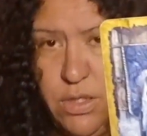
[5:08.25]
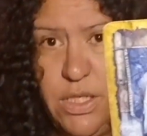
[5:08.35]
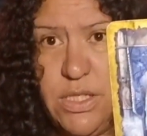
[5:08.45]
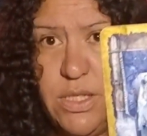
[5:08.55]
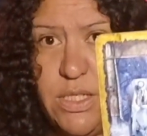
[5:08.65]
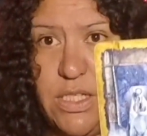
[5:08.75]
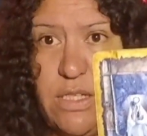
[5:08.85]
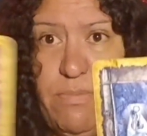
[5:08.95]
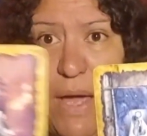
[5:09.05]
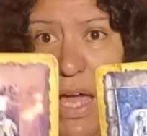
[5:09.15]
This is the
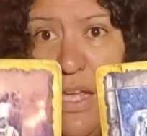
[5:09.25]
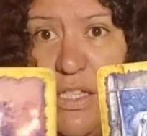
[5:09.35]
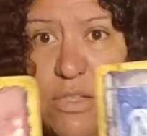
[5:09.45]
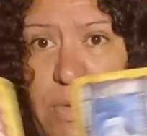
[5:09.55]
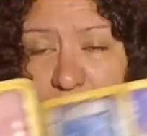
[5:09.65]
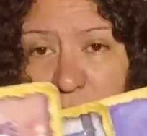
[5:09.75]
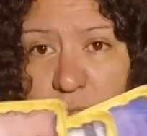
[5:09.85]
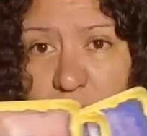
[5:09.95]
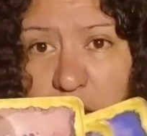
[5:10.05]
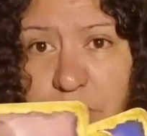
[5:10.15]
distant past, we have
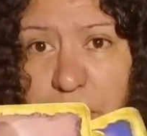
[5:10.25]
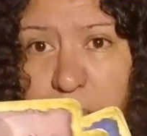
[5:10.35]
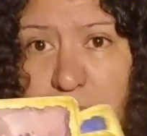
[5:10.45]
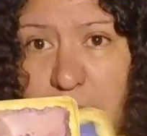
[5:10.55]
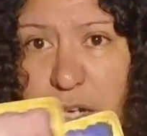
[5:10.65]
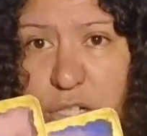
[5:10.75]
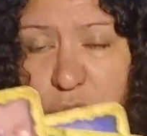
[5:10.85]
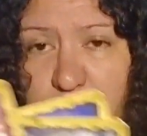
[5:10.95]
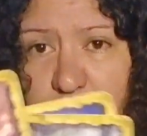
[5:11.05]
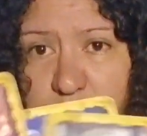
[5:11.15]
the counterpart match.
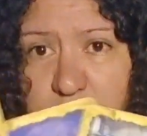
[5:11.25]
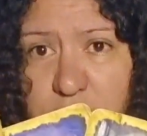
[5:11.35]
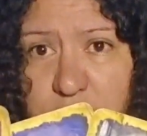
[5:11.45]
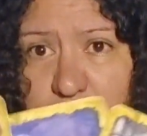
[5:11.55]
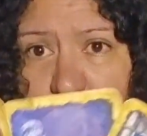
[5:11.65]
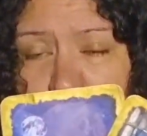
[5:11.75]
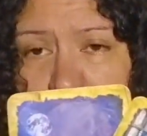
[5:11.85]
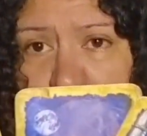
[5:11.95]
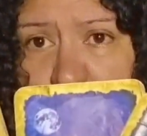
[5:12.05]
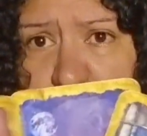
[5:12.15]
So this is actually the
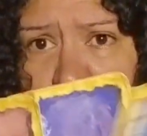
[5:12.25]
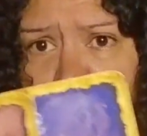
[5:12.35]
match